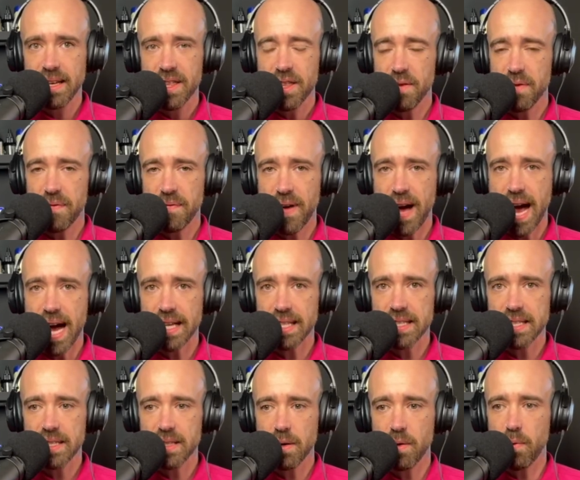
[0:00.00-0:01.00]
the
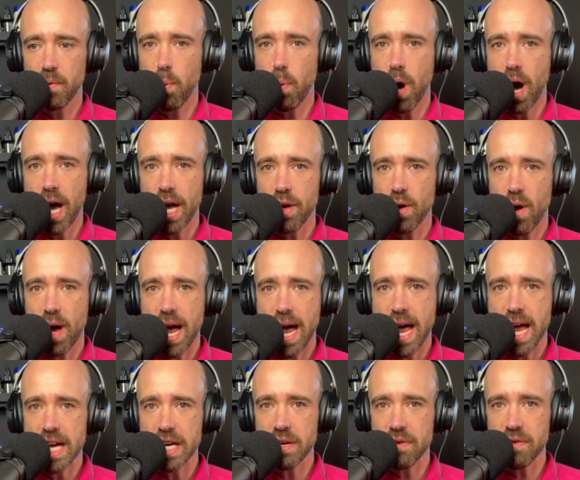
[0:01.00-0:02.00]
facts of why you're
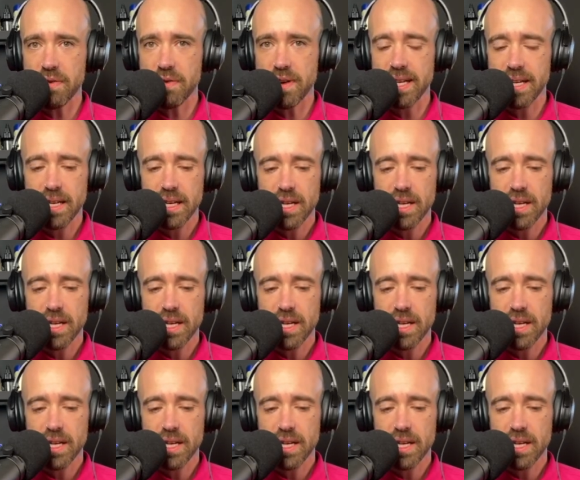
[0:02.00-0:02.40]
angry.